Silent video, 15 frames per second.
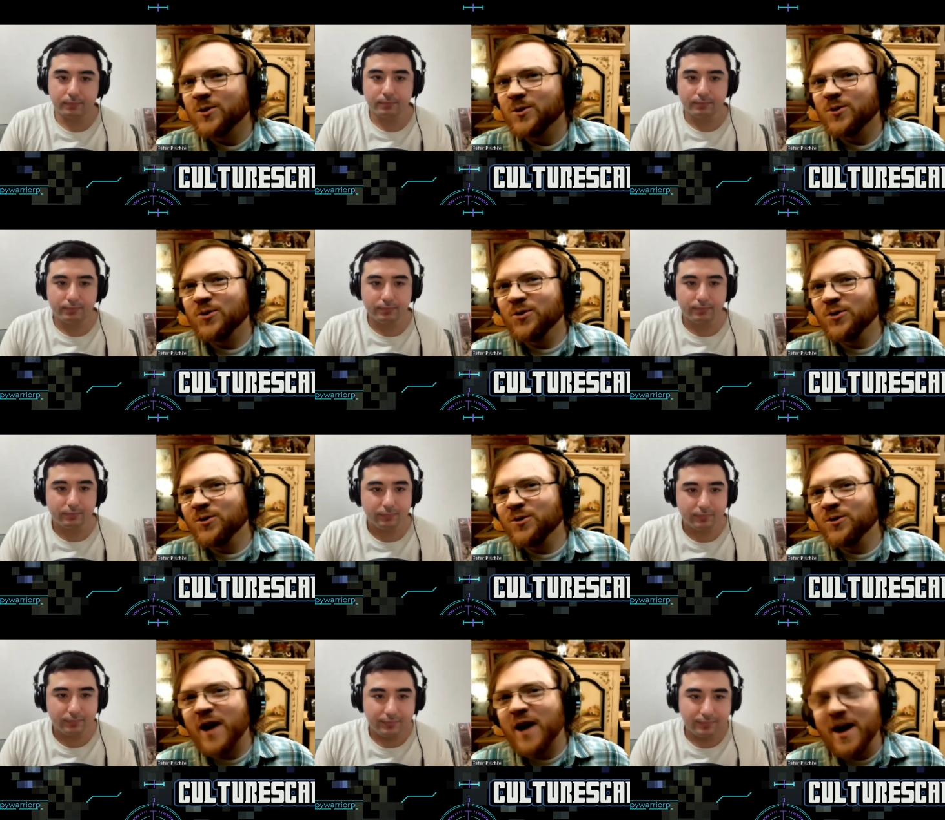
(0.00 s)

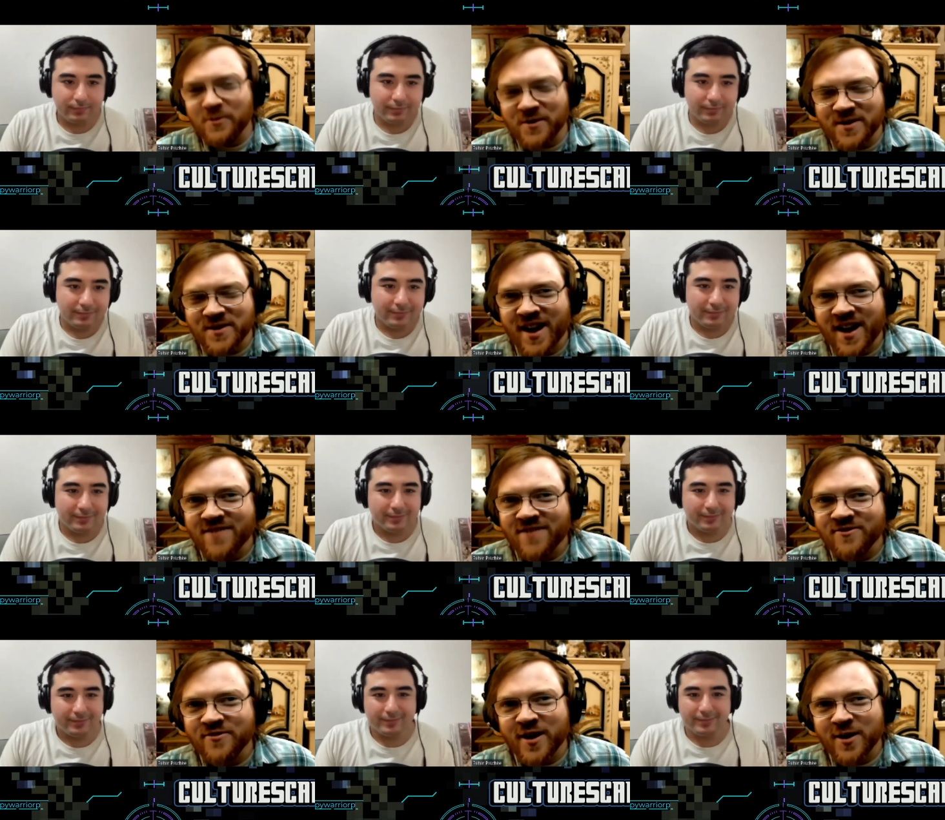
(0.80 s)
Speaker 1: Ooh, I would
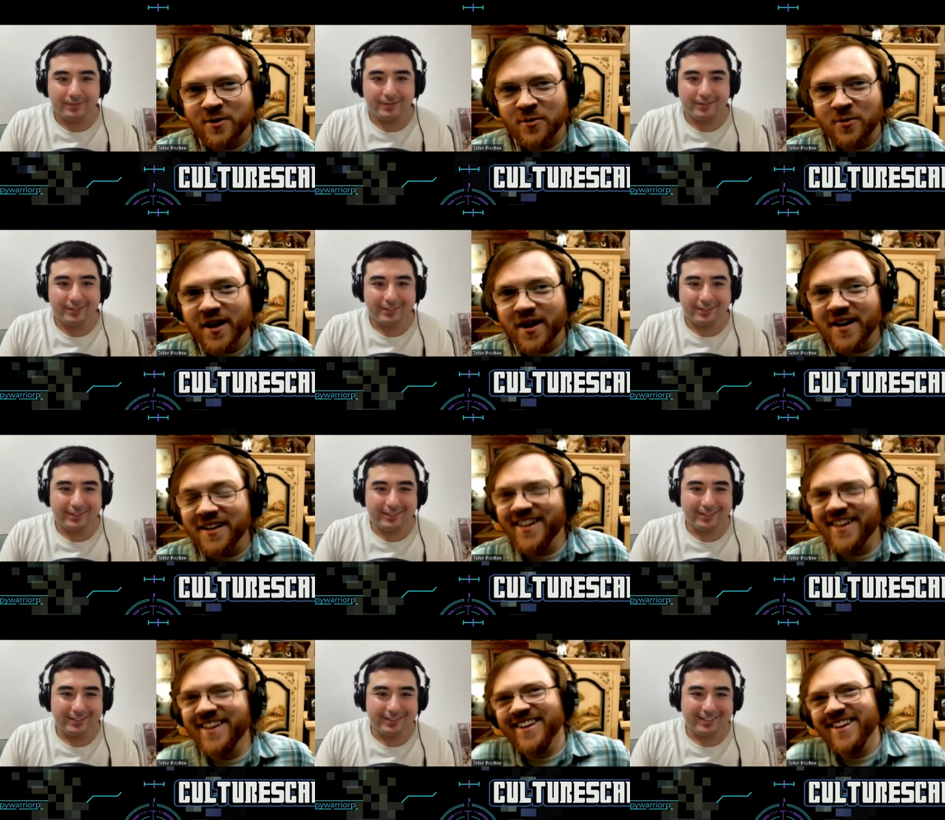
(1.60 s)
not fare well.